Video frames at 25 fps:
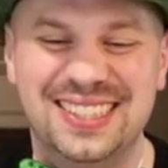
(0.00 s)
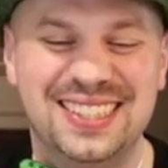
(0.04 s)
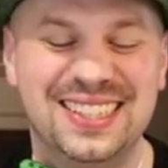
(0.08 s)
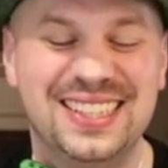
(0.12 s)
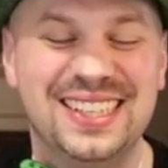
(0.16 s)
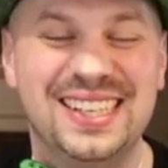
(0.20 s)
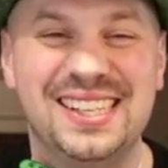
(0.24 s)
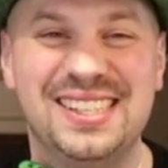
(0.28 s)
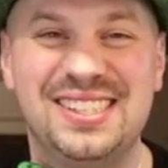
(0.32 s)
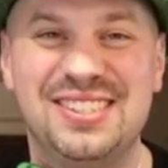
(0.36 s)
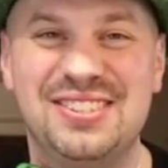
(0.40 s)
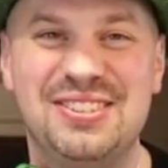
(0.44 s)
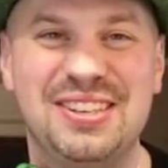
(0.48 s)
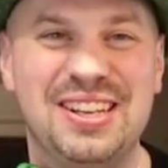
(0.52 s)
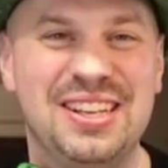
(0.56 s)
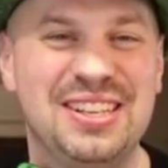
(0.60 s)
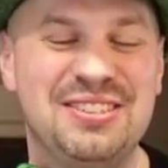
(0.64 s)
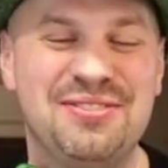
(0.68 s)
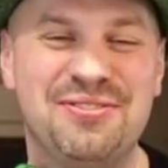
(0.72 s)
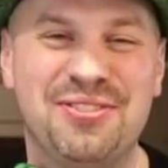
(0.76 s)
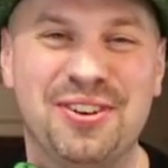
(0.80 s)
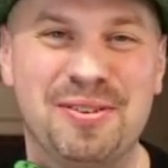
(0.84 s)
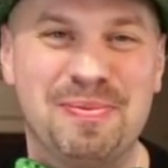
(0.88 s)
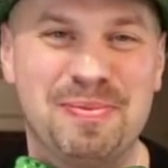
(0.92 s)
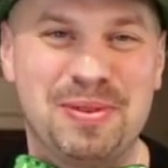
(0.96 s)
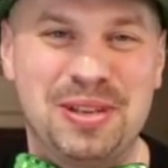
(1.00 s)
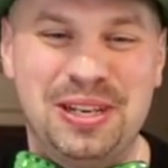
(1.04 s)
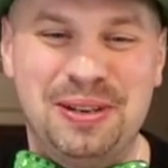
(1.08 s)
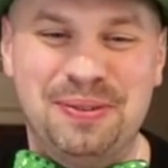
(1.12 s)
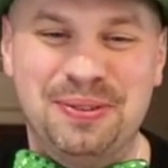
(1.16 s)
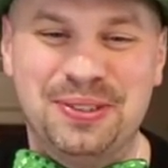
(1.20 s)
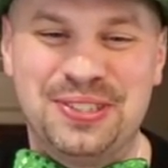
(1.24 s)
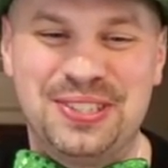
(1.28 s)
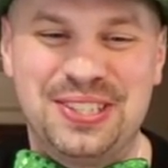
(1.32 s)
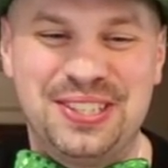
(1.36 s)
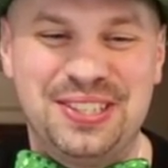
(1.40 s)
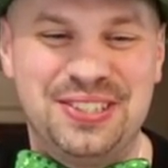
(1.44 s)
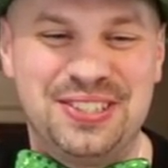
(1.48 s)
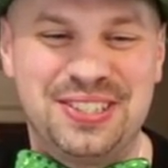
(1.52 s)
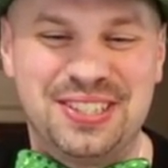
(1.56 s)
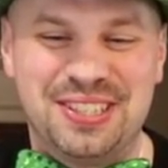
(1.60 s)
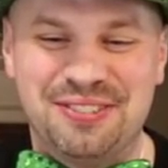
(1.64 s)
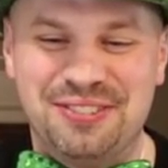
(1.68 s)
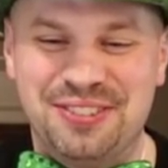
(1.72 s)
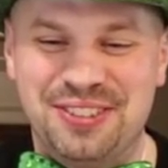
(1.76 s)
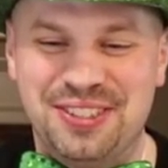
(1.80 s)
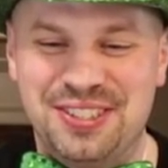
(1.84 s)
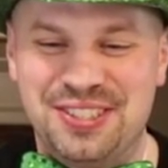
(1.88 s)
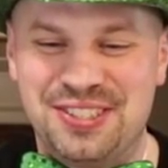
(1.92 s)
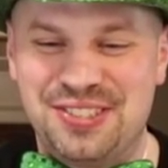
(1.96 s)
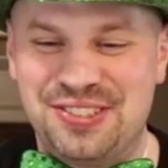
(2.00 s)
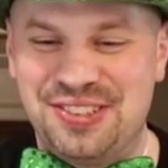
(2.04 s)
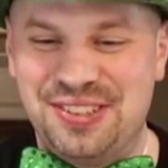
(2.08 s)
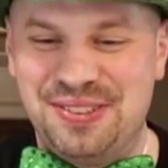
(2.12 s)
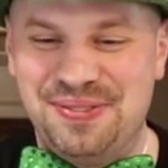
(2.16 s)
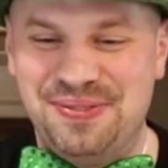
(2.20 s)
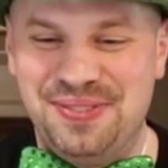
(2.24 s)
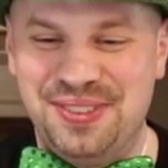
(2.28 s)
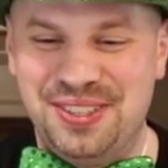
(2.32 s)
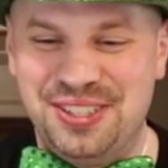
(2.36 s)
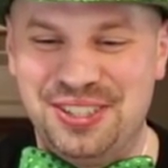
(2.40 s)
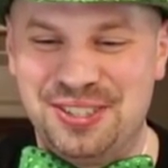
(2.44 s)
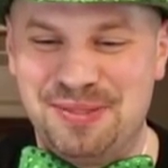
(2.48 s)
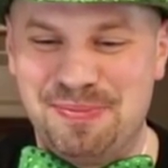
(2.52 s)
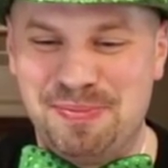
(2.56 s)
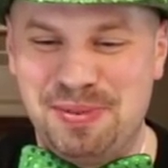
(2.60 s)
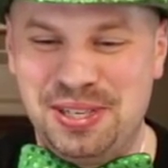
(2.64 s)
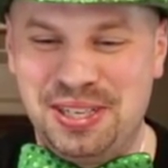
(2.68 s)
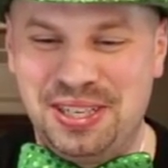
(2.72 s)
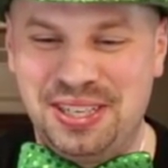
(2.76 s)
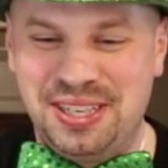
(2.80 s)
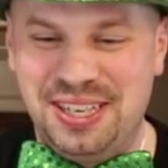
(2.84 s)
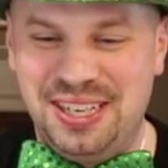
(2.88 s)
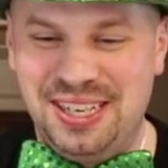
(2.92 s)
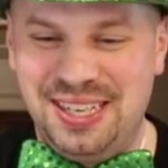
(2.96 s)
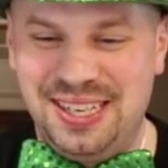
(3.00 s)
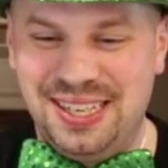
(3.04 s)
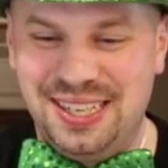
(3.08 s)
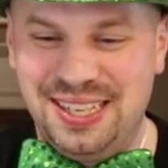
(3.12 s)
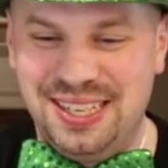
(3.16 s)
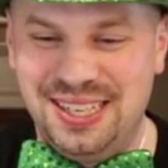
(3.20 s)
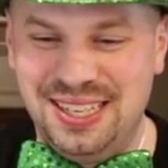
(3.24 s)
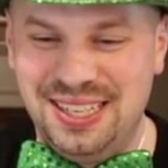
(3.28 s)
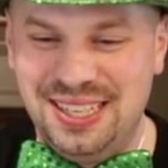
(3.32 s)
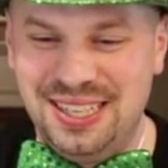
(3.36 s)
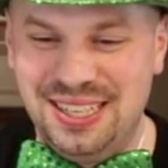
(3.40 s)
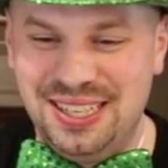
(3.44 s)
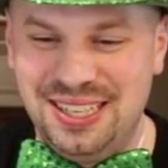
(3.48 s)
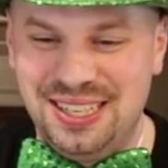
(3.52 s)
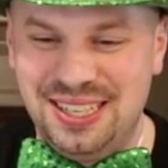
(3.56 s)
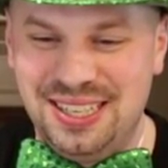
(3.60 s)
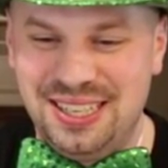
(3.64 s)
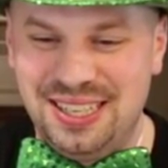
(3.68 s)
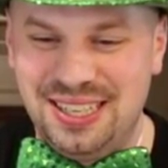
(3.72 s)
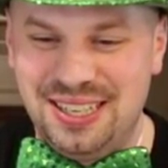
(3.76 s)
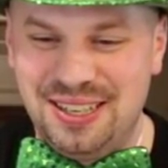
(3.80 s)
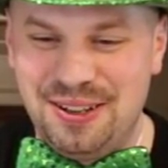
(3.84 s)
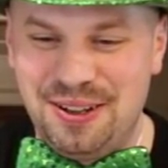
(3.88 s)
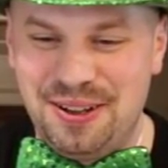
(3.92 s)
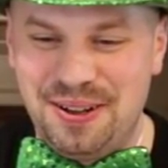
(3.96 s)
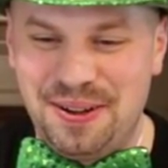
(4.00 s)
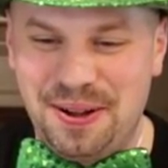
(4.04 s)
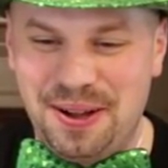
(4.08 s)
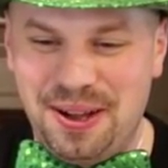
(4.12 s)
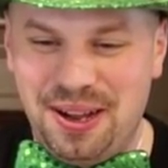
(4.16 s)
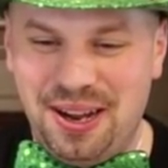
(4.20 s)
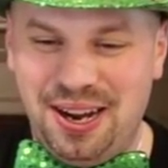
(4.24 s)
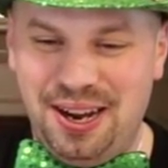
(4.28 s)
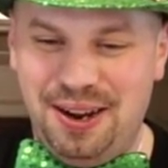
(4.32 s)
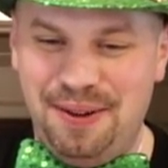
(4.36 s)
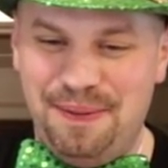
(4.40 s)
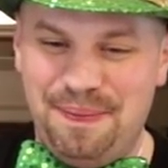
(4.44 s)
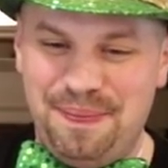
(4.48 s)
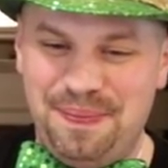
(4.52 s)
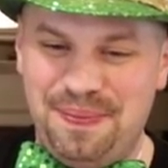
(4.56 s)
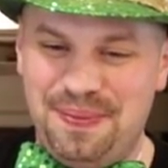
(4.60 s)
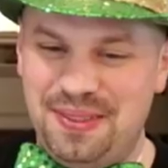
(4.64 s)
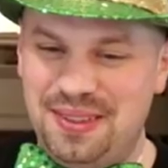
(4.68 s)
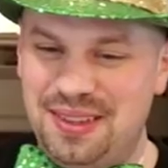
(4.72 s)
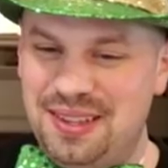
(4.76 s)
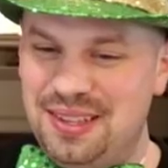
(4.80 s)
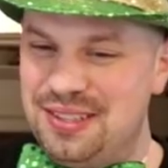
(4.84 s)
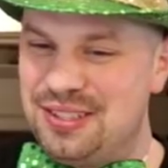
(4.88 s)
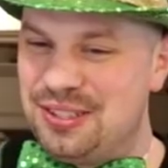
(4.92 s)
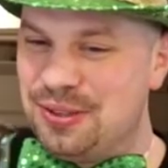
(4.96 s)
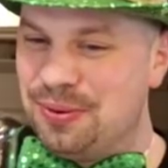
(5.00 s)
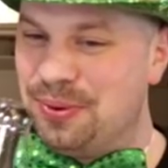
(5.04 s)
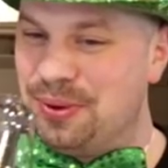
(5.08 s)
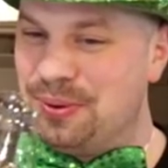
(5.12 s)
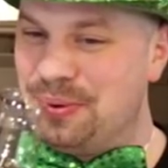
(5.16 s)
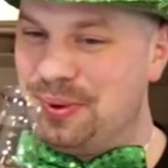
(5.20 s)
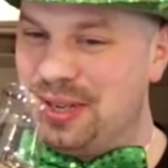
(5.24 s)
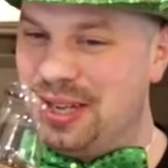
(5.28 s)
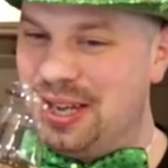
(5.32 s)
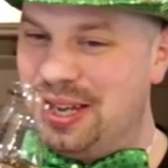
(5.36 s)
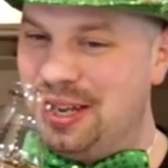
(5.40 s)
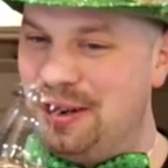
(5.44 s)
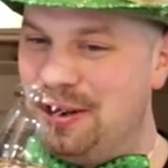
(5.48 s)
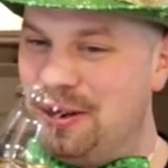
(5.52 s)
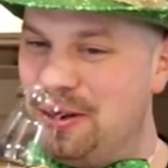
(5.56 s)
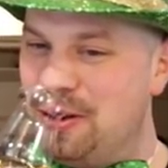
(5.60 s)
it's fun being able to see yourself on the stream just being an idiot. All right, so what do we got?